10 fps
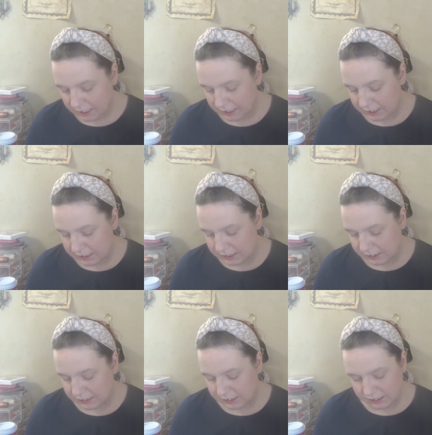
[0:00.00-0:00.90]

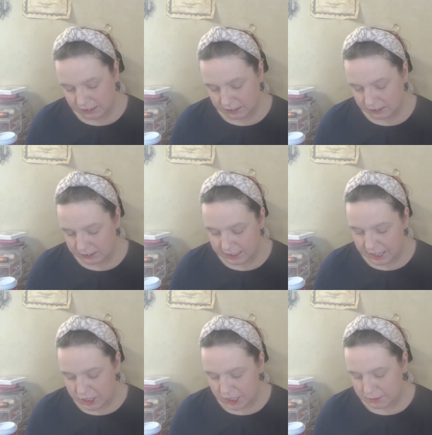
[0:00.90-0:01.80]
uh,
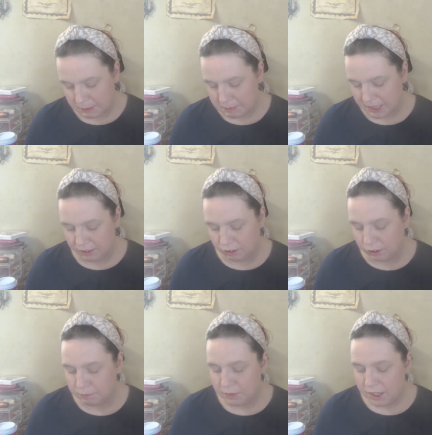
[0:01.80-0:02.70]
I changed my mind.
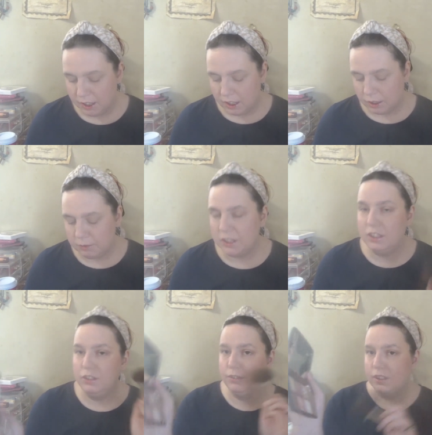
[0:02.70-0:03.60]
So, I'm going to
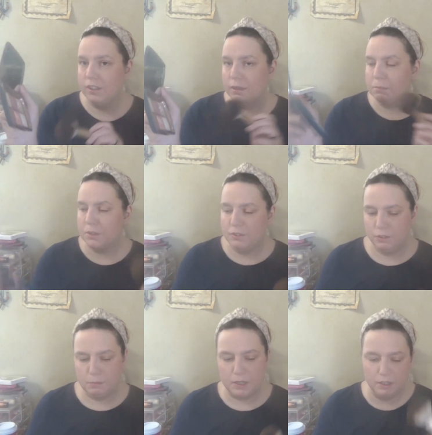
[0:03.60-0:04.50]
use the
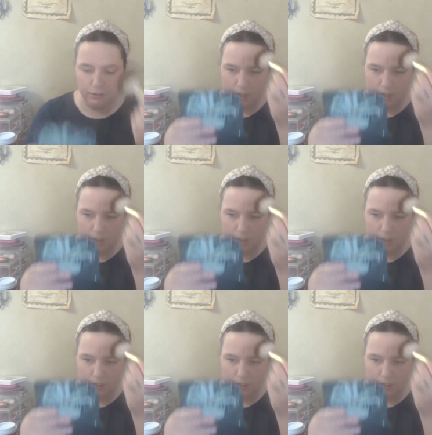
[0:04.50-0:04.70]
bronzer part of